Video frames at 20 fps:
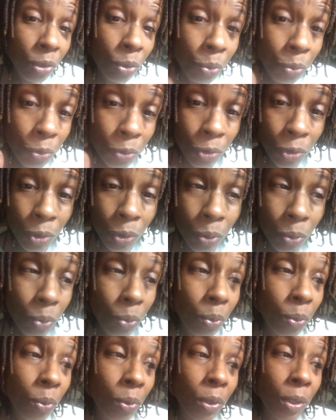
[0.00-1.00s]
you
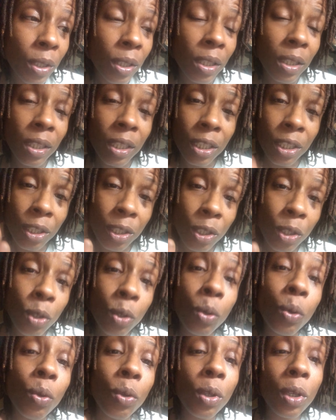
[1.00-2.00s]
do, then
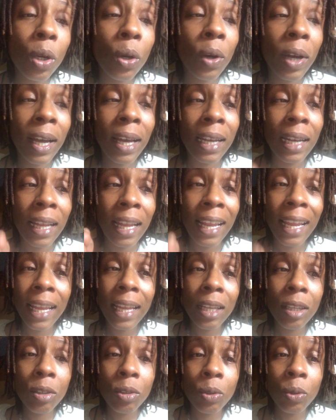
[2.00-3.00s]
you'll know how to
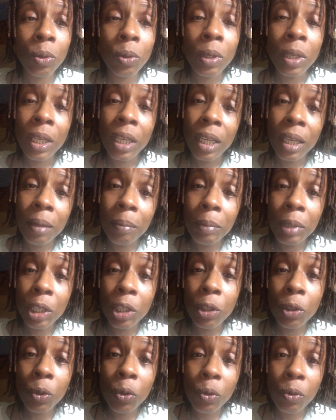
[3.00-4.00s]
handle and
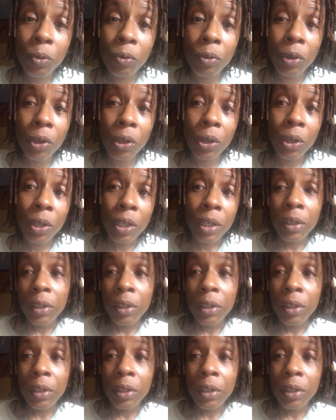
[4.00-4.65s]
maneuver